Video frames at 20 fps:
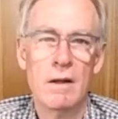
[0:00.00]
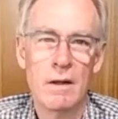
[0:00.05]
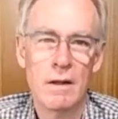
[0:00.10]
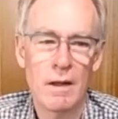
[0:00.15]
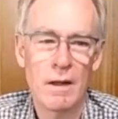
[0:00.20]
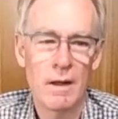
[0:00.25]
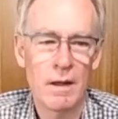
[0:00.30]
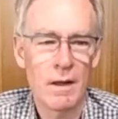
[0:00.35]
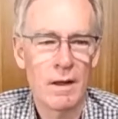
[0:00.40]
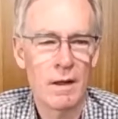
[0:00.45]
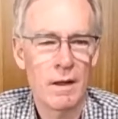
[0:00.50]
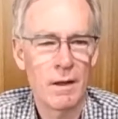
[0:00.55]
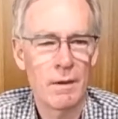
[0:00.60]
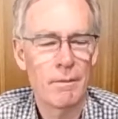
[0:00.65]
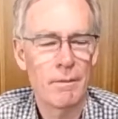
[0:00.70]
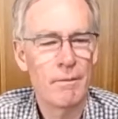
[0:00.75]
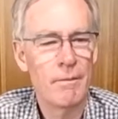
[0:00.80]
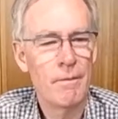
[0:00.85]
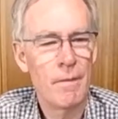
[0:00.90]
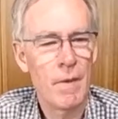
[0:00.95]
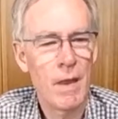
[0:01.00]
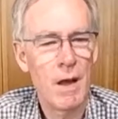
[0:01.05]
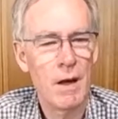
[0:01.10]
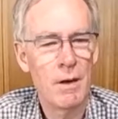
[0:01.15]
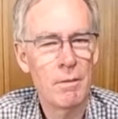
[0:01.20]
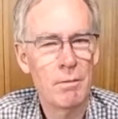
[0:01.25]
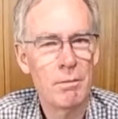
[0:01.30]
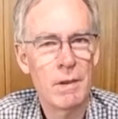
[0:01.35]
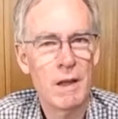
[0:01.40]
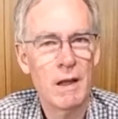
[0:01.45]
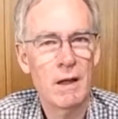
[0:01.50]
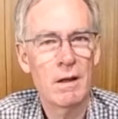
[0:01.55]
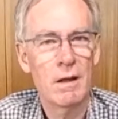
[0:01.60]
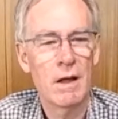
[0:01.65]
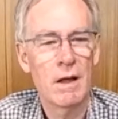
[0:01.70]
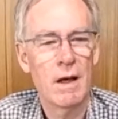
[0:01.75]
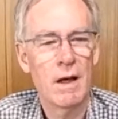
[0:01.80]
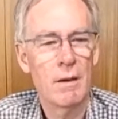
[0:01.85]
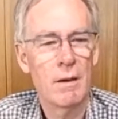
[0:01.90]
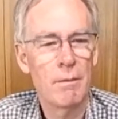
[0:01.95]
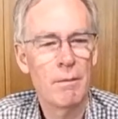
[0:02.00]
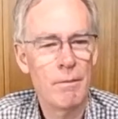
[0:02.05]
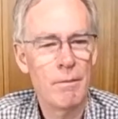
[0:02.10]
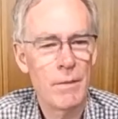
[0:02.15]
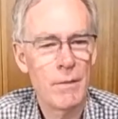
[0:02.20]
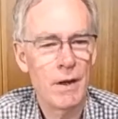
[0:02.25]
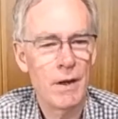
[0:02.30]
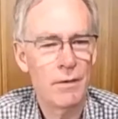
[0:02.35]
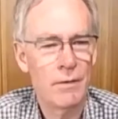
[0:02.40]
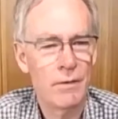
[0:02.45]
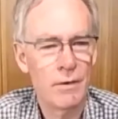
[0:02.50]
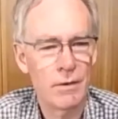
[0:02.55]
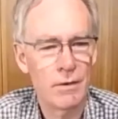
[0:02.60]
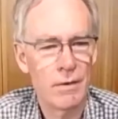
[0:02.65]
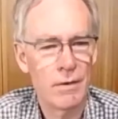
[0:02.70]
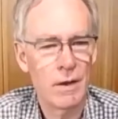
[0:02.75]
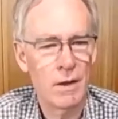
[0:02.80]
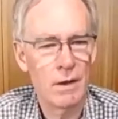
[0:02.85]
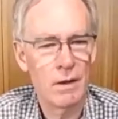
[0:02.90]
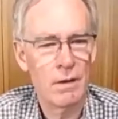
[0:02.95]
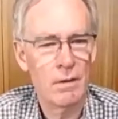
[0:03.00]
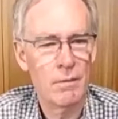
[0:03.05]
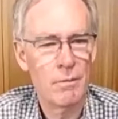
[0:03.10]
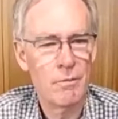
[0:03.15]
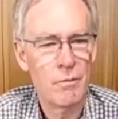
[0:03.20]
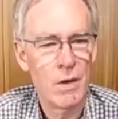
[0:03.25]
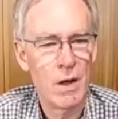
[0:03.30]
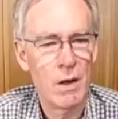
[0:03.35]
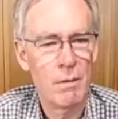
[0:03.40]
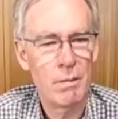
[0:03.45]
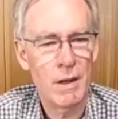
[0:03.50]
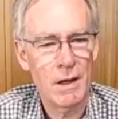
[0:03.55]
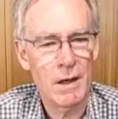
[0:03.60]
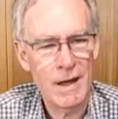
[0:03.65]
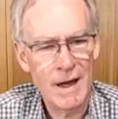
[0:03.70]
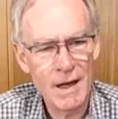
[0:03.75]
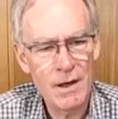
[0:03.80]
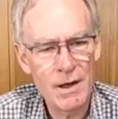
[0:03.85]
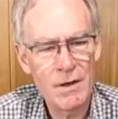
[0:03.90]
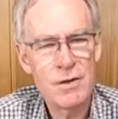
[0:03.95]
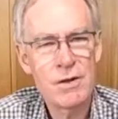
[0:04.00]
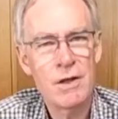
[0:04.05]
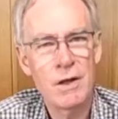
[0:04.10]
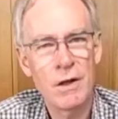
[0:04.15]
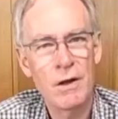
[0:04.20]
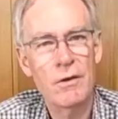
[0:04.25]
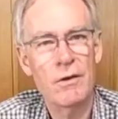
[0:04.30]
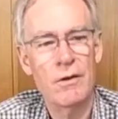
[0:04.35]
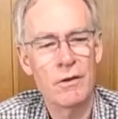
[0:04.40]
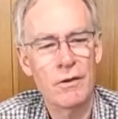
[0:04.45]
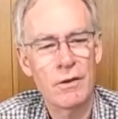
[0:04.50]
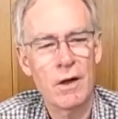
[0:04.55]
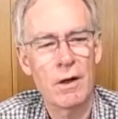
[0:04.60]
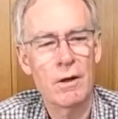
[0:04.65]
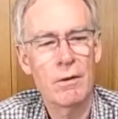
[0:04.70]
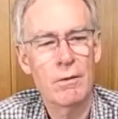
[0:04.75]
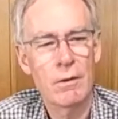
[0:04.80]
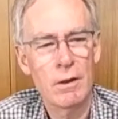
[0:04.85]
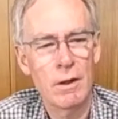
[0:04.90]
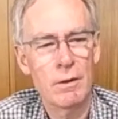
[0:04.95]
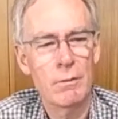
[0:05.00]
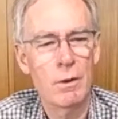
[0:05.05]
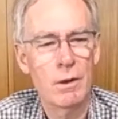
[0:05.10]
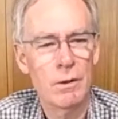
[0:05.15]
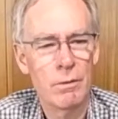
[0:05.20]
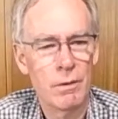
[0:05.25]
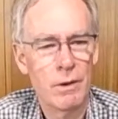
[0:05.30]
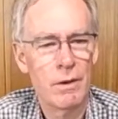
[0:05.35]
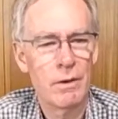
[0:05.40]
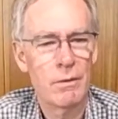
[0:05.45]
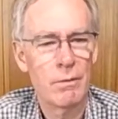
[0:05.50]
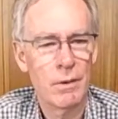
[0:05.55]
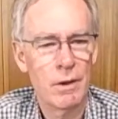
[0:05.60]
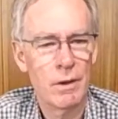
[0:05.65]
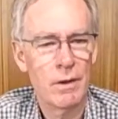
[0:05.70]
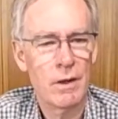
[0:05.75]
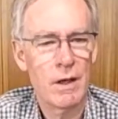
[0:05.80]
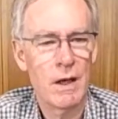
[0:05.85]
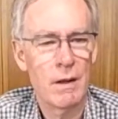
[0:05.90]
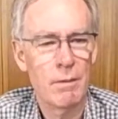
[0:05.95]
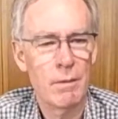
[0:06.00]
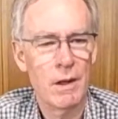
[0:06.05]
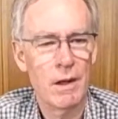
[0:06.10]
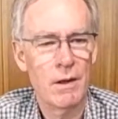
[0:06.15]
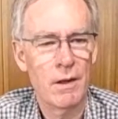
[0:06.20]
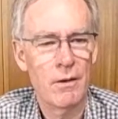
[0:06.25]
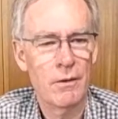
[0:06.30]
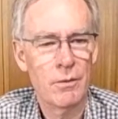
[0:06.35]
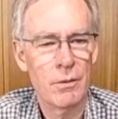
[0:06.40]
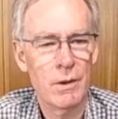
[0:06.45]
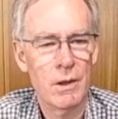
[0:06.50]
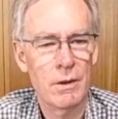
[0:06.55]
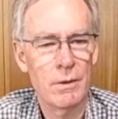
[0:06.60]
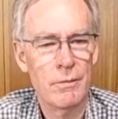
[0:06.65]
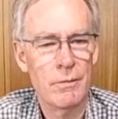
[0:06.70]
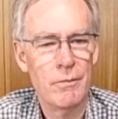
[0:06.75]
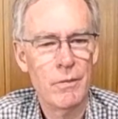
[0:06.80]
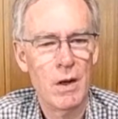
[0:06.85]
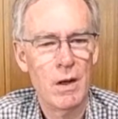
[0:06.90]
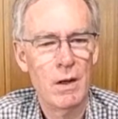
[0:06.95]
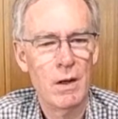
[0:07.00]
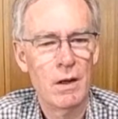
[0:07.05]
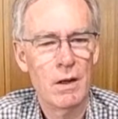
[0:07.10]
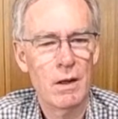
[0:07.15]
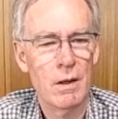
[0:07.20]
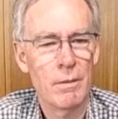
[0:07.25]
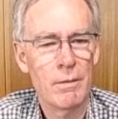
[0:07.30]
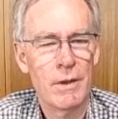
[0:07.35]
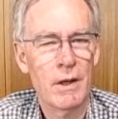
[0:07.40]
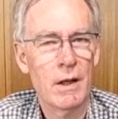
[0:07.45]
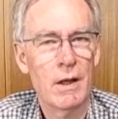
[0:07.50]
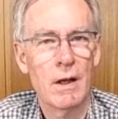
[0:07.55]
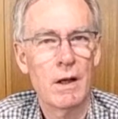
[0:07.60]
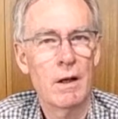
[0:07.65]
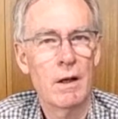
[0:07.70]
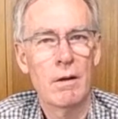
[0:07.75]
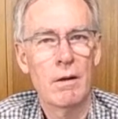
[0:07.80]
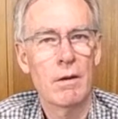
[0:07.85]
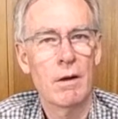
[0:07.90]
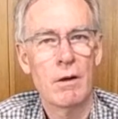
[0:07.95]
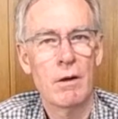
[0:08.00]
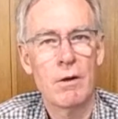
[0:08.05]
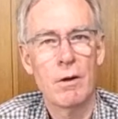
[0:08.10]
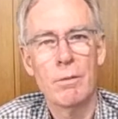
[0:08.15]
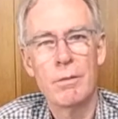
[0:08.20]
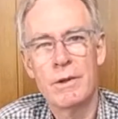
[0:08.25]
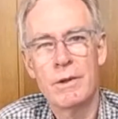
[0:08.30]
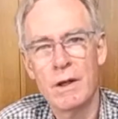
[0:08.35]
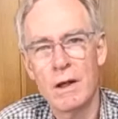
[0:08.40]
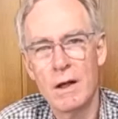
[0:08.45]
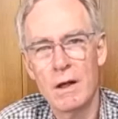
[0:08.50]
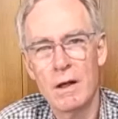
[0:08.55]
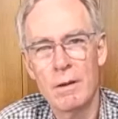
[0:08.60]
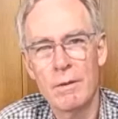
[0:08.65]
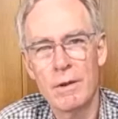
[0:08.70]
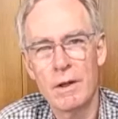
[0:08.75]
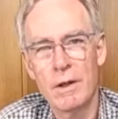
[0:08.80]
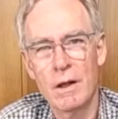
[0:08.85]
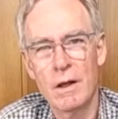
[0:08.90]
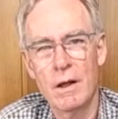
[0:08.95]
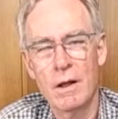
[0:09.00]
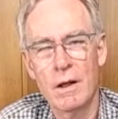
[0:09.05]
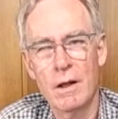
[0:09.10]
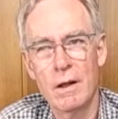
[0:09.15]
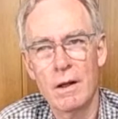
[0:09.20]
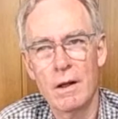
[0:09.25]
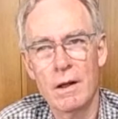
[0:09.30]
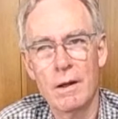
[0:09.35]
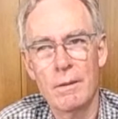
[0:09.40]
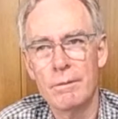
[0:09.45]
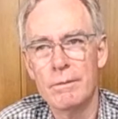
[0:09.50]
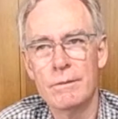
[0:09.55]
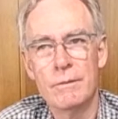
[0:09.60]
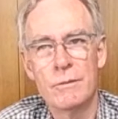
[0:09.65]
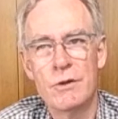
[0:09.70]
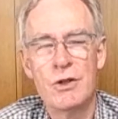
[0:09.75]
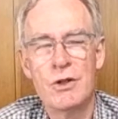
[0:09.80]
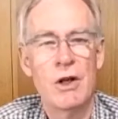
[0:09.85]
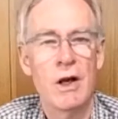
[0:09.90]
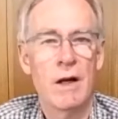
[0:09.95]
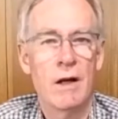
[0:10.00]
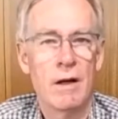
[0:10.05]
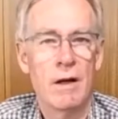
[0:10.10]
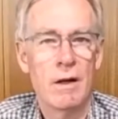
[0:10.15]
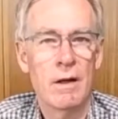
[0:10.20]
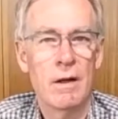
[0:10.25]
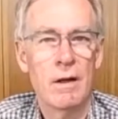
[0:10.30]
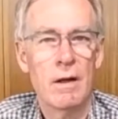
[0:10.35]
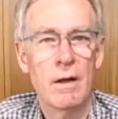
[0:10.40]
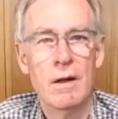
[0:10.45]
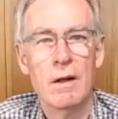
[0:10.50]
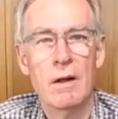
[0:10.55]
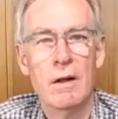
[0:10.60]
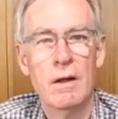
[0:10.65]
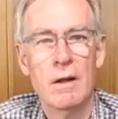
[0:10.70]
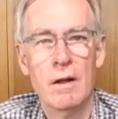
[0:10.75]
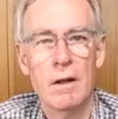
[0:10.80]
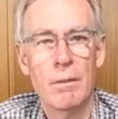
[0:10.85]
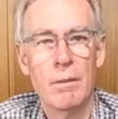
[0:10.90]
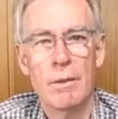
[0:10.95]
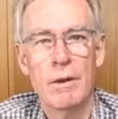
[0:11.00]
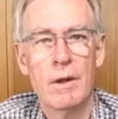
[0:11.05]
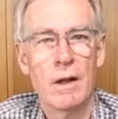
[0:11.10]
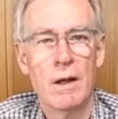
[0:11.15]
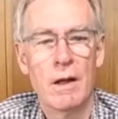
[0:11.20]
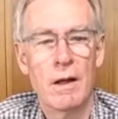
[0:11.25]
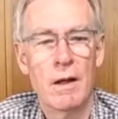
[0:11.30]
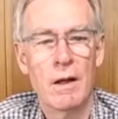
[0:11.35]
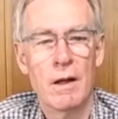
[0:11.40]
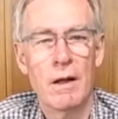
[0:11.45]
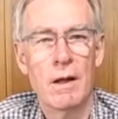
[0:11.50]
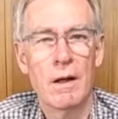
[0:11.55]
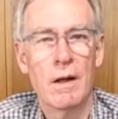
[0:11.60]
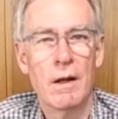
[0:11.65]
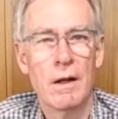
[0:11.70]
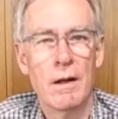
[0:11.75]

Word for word: and pink lamb, that sort of thing. But aged cheeses go really well with Cabernet as well. And I'm thinking Comté, I'm thinking cheddar, I'm thinking, you